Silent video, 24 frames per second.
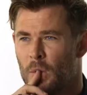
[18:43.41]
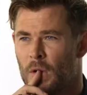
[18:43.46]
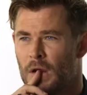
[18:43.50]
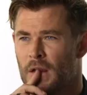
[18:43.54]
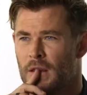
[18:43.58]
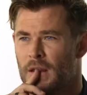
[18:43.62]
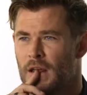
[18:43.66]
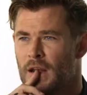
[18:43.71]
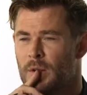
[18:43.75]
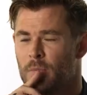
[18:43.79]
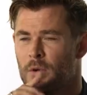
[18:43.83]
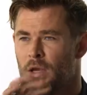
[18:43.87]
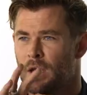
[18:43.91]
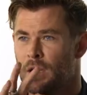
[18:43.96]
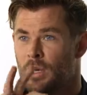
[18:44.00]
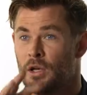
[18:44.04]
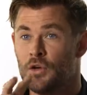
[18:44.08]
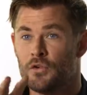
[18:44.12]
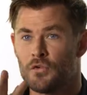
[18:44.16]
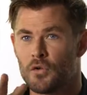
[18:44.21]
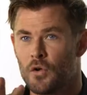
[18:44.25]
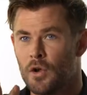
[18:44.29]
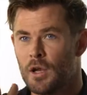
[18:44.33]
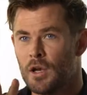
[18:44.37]
I wanted there to be an
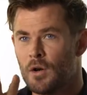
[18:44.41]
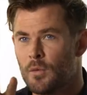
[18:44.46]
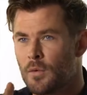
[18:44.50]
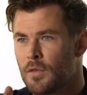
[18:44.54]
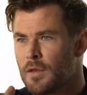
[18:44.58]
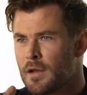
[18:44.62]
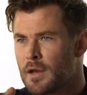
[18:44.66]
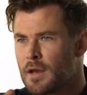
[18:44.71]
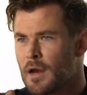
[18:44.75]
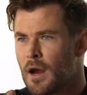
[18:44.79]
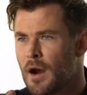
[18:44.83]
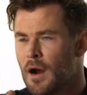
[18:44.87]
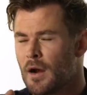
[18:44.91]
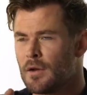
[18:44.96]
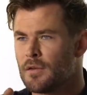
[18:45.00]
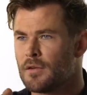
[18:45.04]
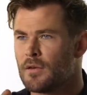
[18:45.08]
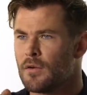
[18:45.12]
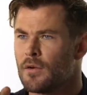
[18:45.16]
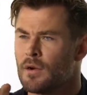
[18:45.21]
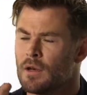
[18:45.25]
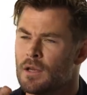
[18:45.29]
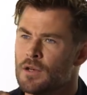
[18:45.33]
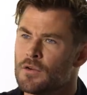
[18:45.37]
intrigue with the
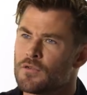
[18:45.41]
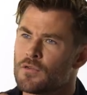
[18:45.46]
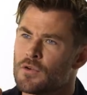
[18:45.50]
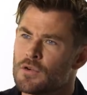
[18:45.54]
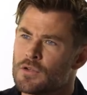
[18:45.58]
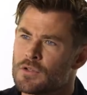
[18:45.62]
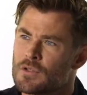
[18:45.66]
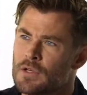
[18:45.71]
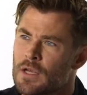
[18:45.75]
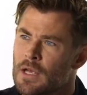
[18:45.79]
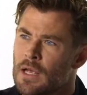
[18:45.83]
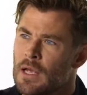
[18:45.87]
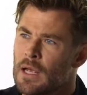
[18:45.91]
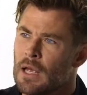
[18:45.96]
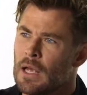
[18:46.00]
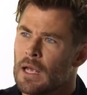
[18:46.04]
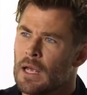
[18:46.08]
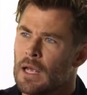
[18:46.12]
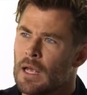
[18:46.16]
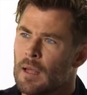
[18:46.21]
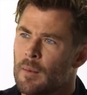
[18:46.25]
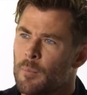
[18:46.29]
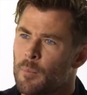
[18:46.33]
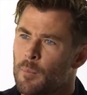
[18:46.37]
character and an interest,
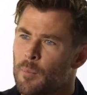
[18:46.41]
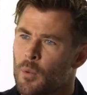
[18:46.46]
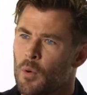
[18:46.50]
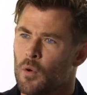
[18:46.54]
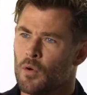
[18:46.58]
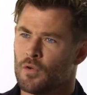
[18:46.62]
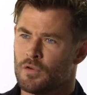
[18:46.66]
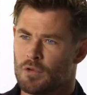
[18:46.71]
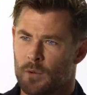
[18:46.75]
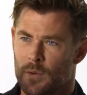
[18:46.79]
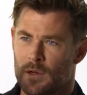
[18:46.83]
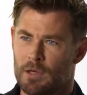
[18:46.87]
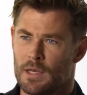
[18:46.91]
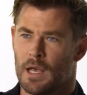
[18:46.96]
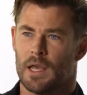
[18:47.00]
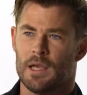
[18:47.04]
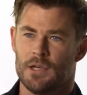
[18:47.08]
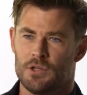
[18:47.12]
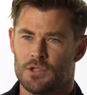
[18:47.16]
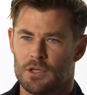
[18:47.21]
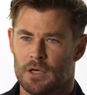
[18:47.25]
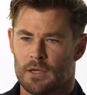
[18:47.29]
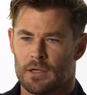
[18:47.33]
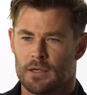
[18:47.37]
but also a
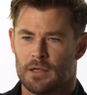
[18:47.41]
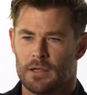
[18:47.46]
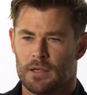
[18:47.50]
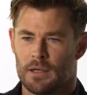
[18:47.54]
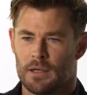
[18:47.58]
danger.